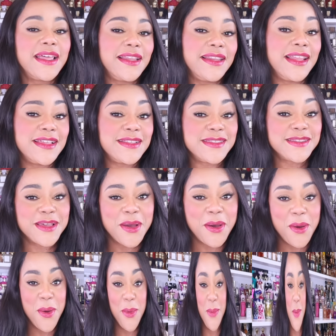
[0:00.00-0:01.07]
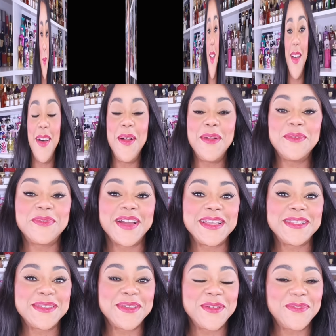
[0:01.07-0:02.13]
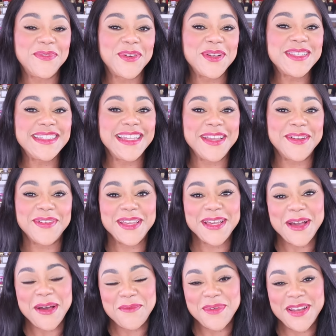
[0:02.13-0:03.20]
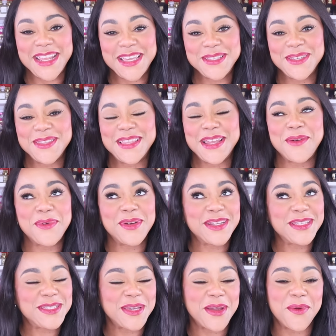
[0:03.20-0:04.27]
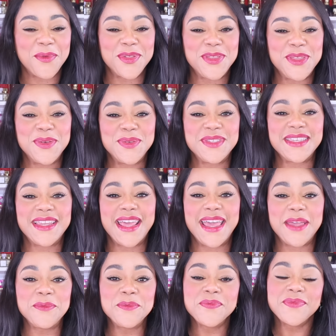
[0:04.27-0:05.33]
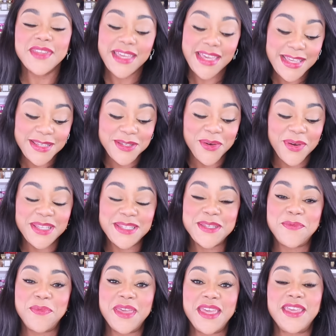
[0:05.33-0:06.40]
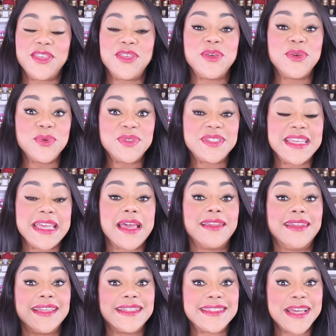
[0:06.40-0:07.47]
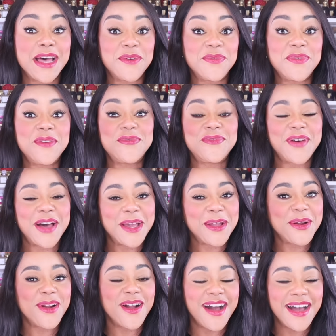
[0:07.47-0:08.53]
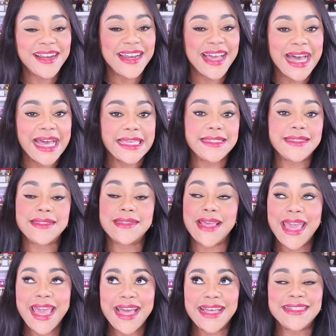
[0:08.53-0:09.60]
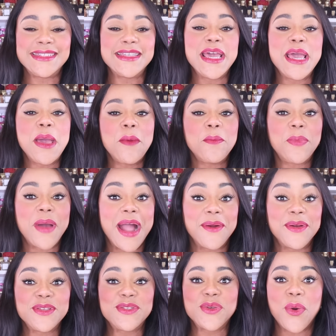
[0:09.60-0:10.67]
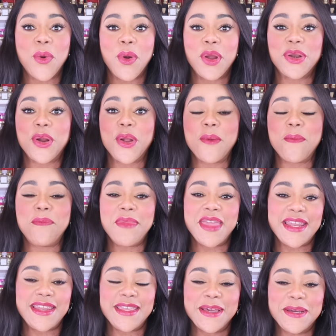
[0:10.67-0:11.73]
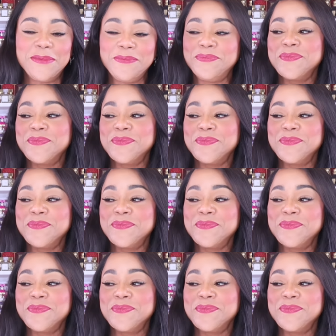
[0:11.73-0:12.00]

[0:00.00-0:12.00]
Let's go. All right, so the first layering combination that I want to share with you today is going to be using Lattafa Fire on Ice and Paris Corner Minya.